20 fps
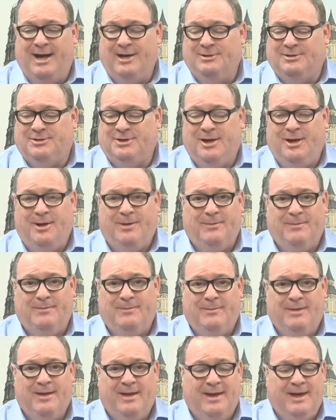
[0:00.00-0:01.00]
you know,
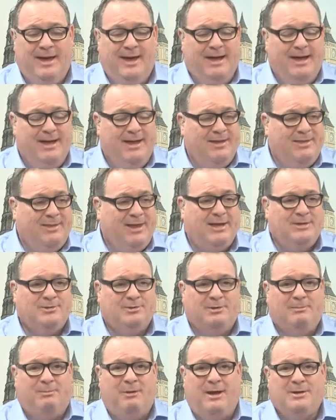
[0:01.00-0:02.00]
at that sort
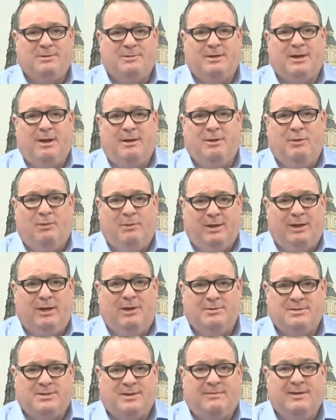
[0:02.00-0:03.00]
of price when you're going all
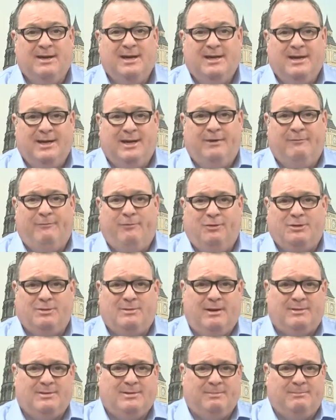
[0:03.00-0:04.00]
inclusive, you can afford to go
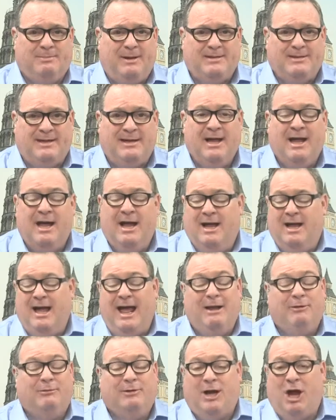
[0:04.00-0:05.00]
out to a place like
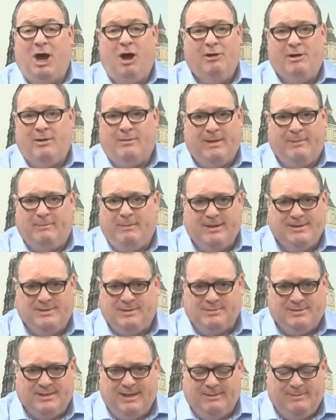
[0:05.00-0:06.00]
El Ricario, that place I
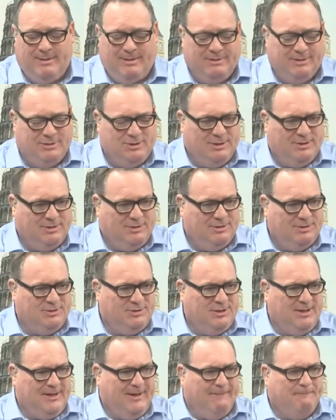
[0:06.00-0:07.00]
was telling you about, that does
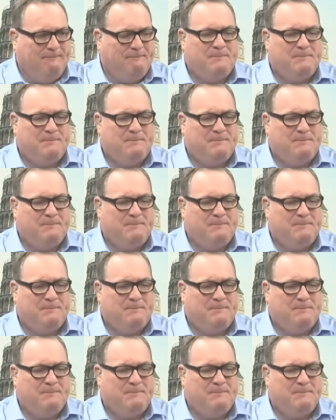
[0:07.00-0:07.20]
chicken.